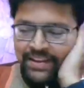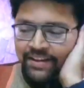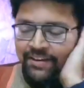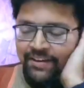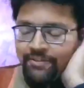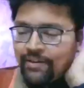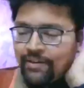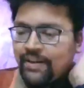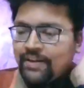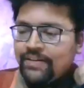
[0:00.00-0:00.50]

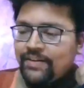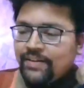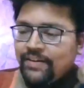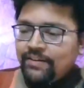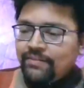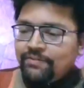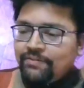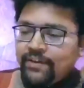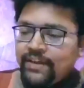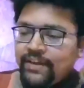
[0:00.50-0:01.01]
Right,
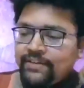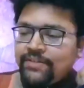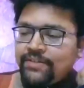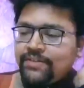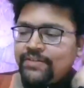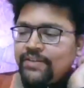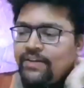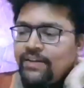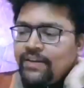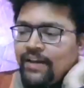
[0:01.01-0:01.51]

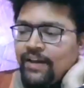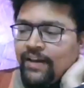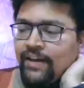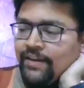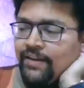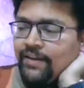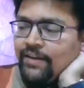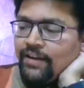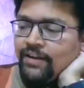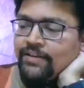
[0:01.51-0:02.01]
Francesca, I
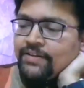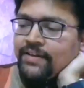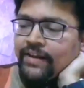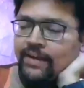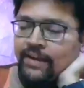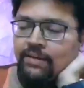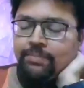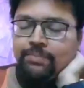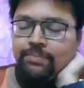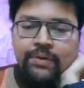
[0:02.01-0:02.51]
can't
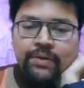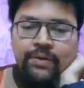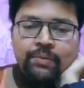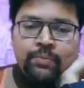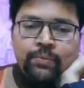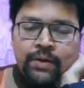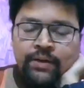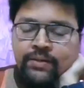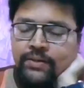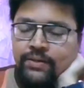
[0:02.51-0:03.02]
help
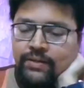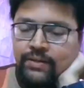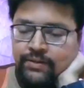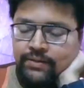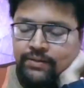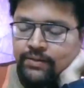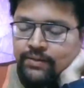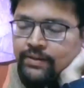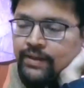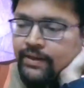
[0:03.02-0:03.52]
wonder
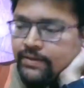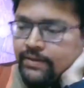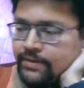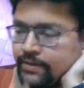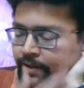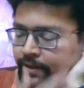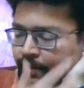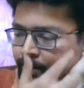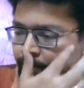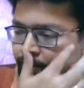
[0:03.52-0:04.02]
that
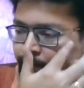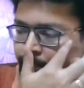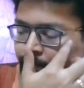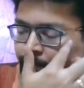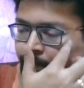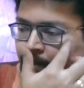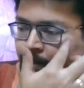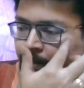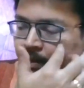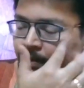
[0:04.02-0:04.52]

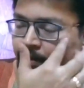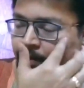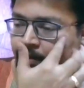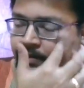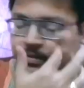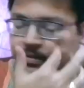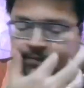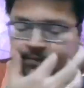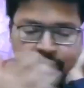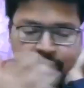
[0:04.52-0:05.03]
there is
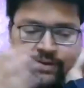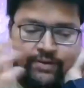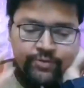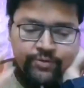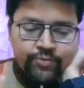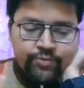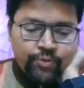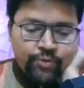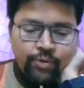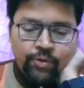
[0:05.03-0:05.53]
a very
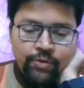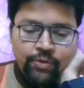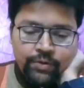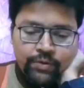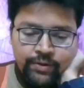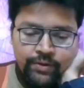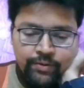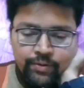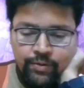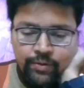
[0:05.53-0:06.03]
strong,
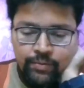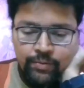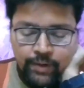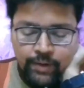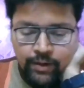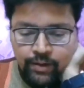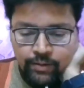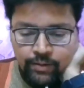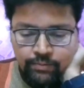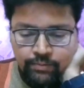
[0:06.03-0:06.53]

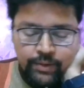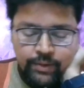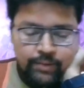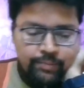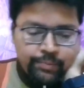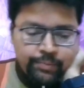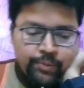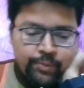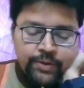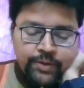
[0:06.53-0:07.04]

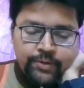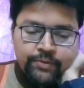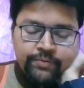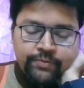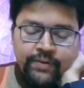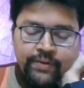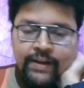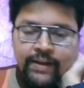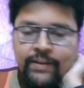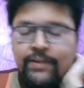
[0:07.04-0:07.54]
point of
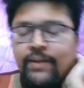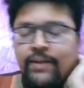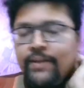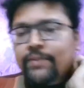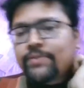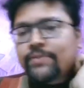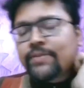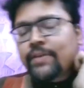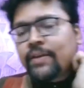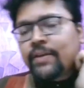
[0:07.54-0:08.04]

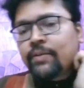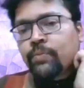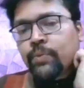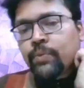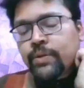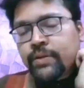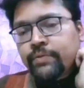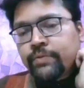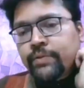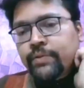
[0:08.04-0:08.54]
ethics in
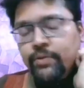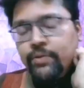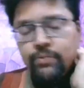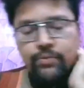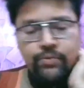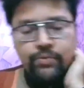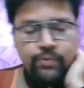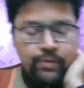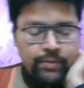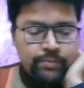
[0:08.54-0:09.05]
whatever you
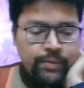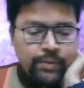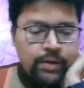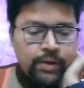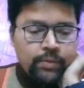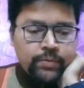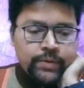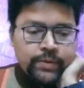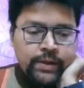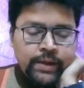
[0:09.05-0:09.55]
talk
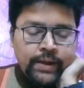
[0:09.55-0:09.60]
about.